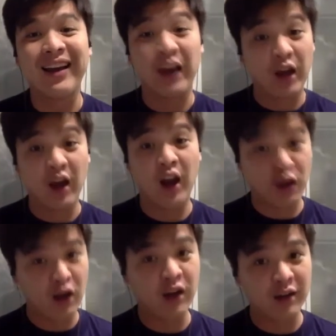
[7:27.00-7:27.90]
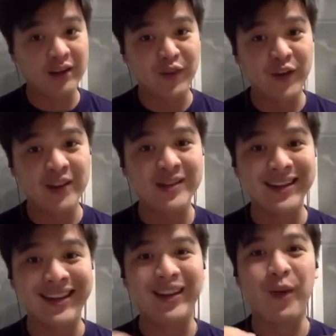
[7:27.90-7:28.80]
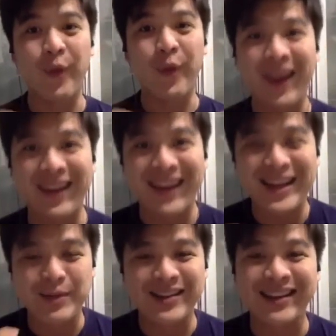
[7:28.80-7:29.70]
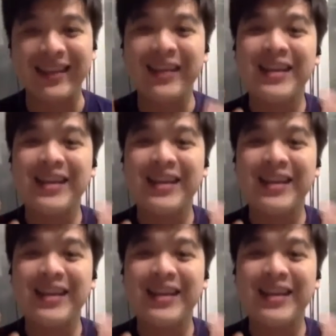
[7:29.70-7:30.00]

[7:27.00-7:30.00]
A lot of difference in the way that it's presented.